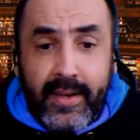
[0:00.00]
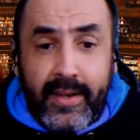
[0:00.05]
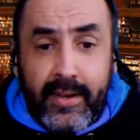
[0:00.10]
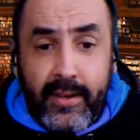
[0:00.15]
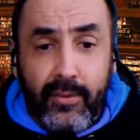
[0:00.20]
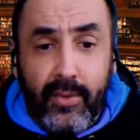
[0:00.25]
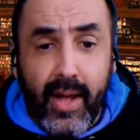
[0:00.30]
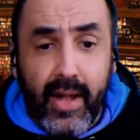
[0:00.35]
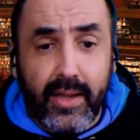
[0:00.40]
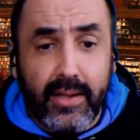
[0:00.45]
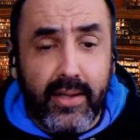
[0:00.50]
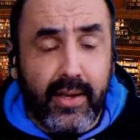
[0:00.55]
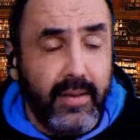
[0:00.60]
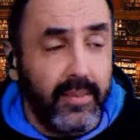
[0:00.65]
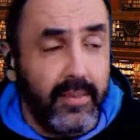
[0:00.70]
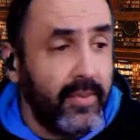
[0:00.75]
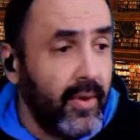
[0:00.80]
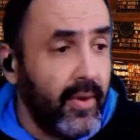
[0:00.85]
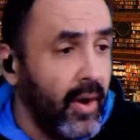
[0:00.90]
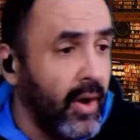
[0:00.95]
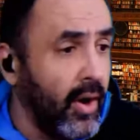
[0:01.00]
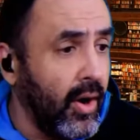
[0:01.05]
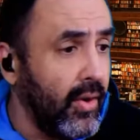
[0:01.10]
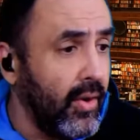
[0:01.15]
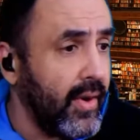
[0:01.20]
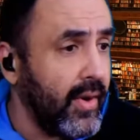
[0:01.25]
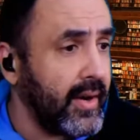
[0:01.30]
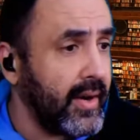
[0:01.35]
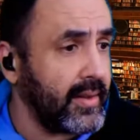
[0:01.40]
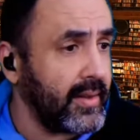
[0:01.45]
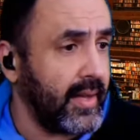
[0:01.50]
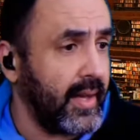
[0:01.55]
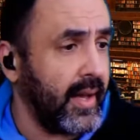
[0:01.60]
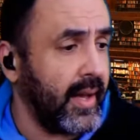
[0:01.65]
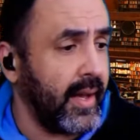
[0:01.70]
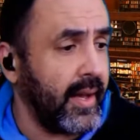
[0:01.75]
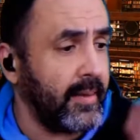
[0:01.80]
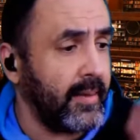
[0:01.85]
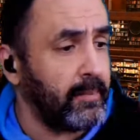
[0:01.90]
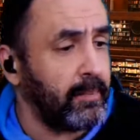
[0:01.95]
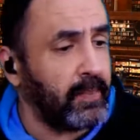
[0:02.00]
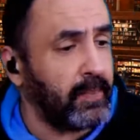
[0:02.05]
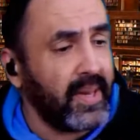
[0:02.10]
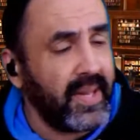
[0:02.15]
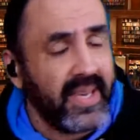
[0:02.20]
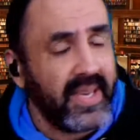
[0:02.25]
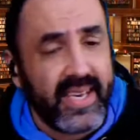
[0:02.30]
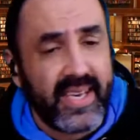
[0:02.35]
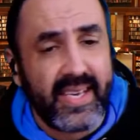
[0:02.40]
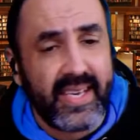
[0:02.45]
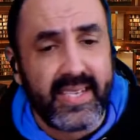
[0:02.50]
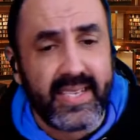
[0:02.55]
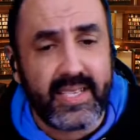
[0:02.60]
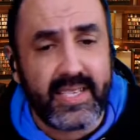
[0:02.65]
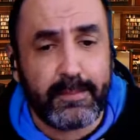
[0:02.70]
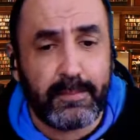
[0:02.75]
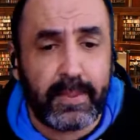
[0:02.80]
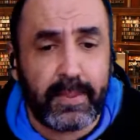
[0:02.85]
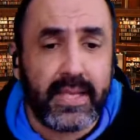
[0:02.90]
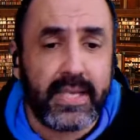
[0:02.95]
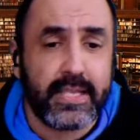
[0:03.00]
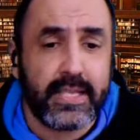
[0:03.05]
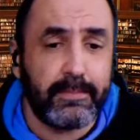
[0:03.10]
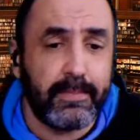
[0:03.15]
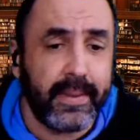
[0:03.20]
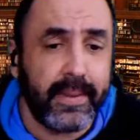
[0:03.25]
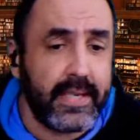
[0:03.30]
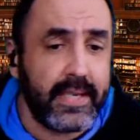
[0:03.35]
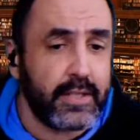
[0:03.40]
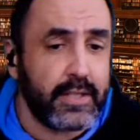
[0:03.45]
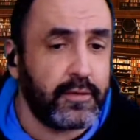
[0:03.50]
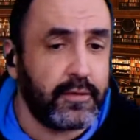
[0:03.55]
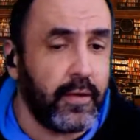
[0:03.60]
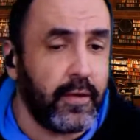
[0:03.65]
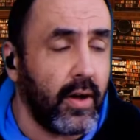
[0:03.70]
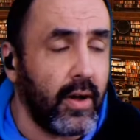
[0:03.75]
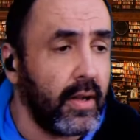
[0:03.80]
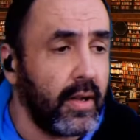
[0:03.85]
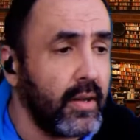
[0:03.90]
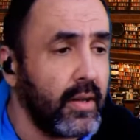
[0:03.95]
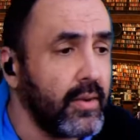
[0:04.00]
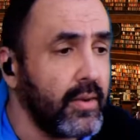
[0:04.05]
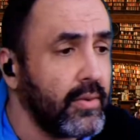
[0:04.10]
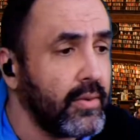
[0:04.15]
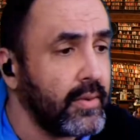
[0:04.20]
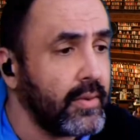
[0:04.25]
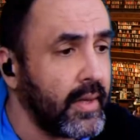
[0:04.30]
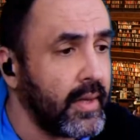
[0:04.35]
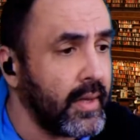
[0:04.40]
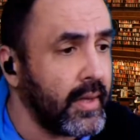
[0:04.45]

Welcome, Howard. Please follow.